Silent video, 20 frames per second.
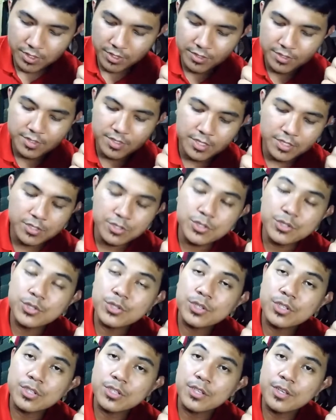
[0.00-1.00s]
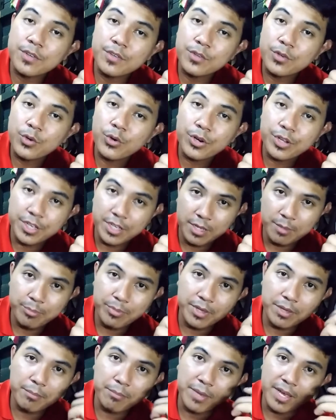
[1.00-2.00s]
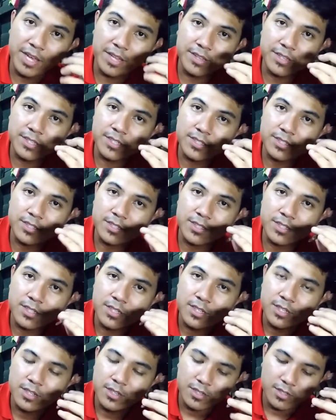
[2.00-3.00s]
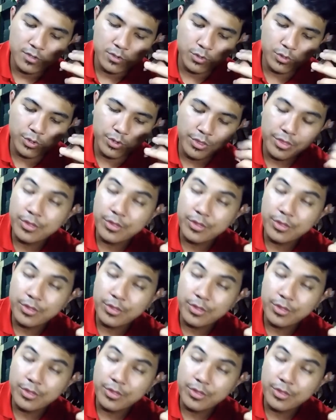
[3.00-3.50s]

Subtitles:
is since you're keeping mantis, or